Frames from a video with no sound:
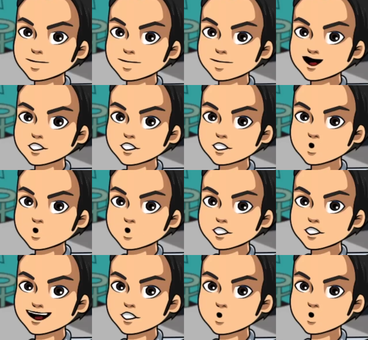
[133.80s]
Make sure
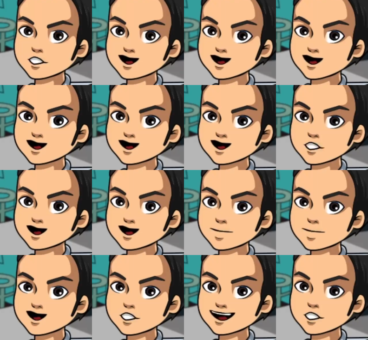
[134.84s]
you do not hang
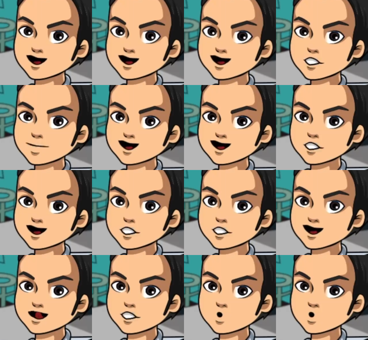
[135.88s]
up until the dispatcher
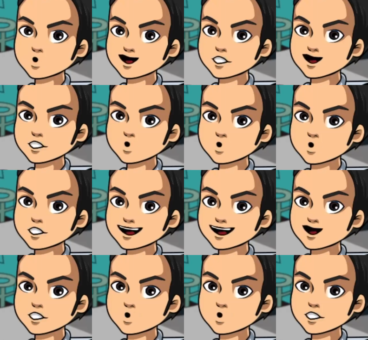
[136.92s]
tells you it is okay
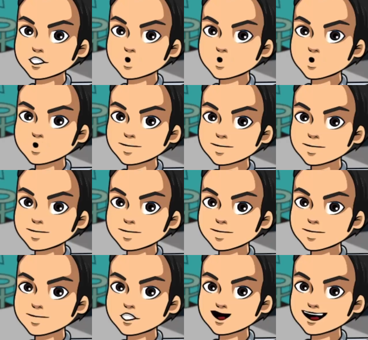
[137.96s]
to do so.
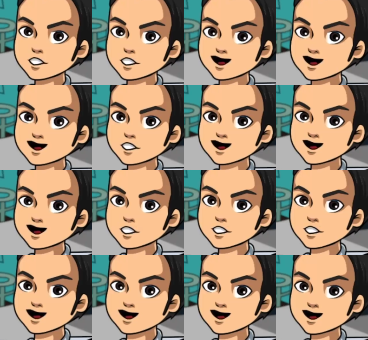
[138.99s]
The dispatcher
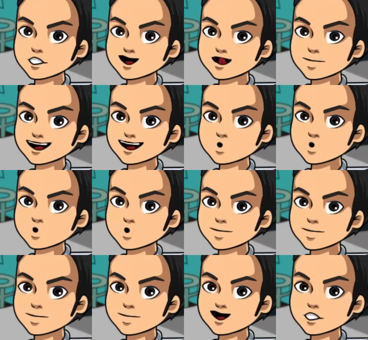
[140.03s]
is there to help you
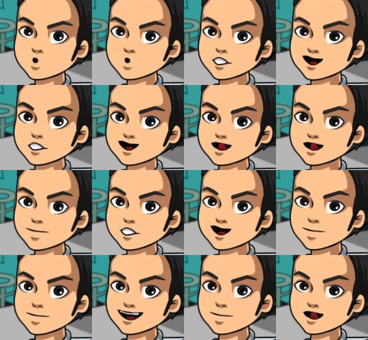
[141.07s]
and to get help to the
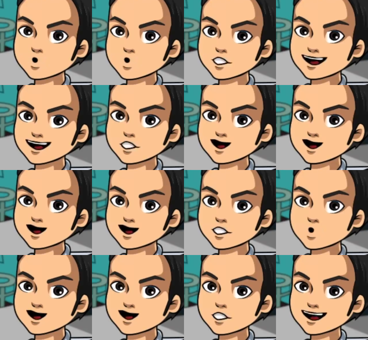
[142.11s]
people who need it as
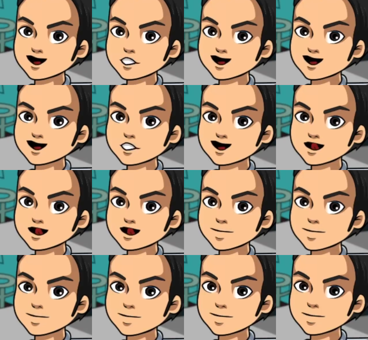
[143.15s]
quickly as
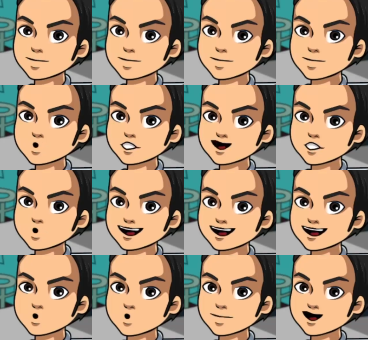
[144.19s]
possible. You can do
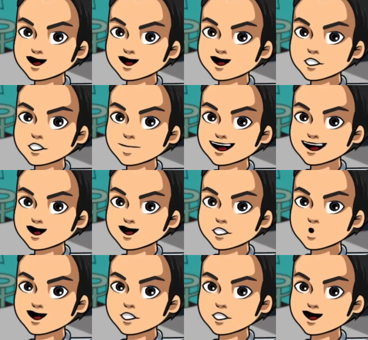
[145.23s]
your part by
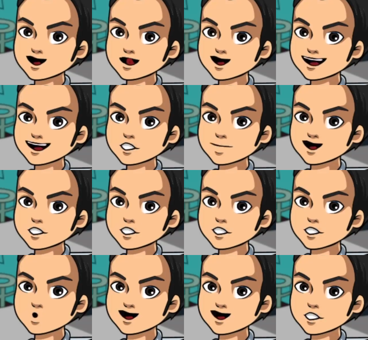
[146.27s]
answering all the
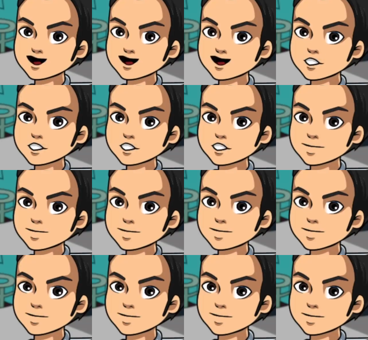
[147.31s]
dispatcher's questions.